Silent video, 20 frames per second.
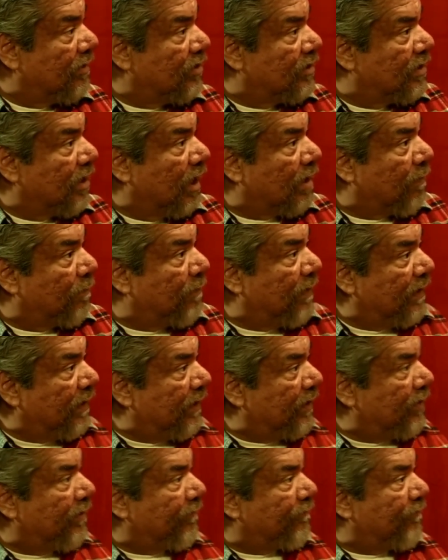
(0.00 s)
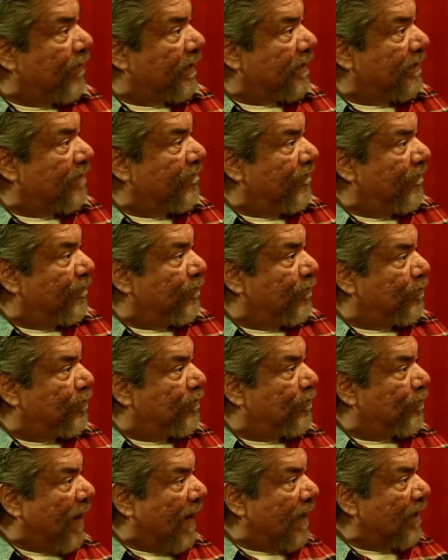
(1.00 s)
duck billing your fucking
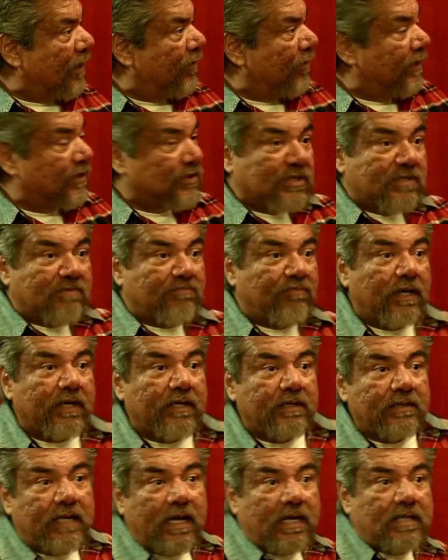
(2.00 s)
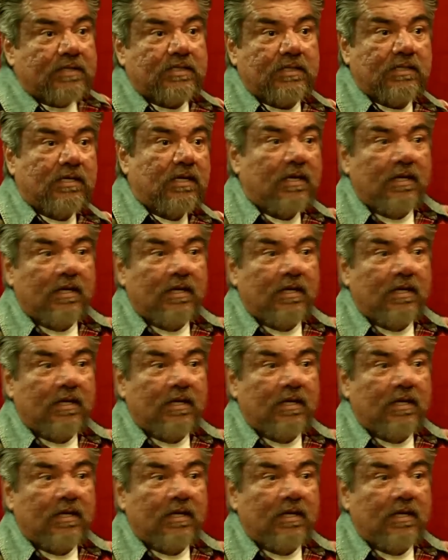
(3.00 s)
Palo is just fucking dancing.